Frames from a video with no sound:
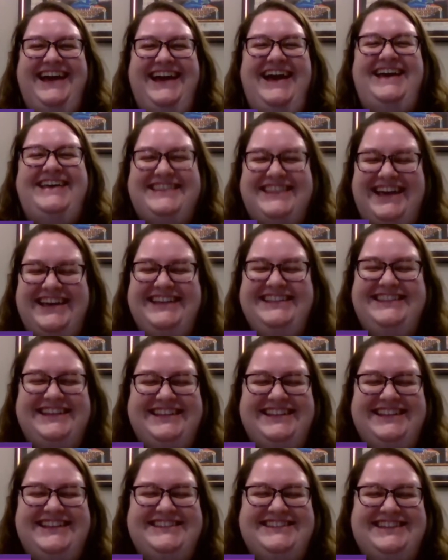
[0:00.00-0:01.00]
I
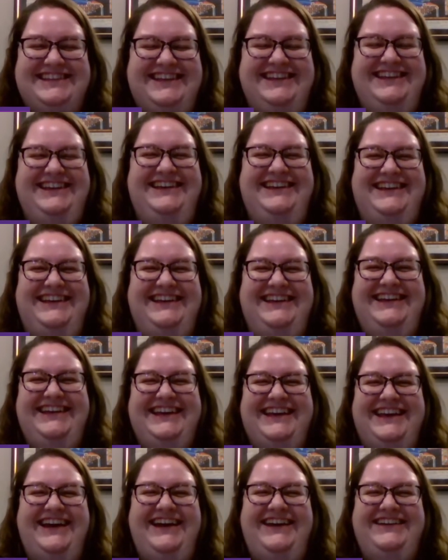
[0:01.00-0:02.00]
think that's it.
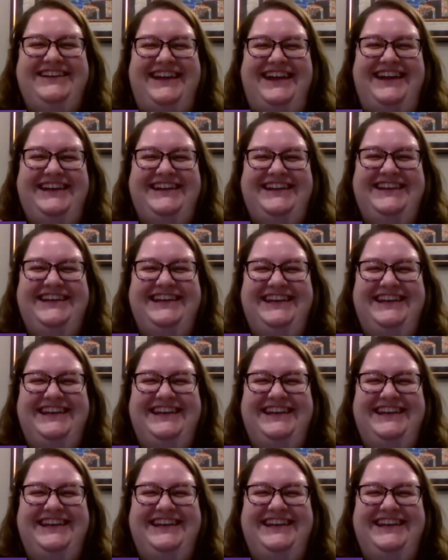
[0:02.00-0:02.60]
All right.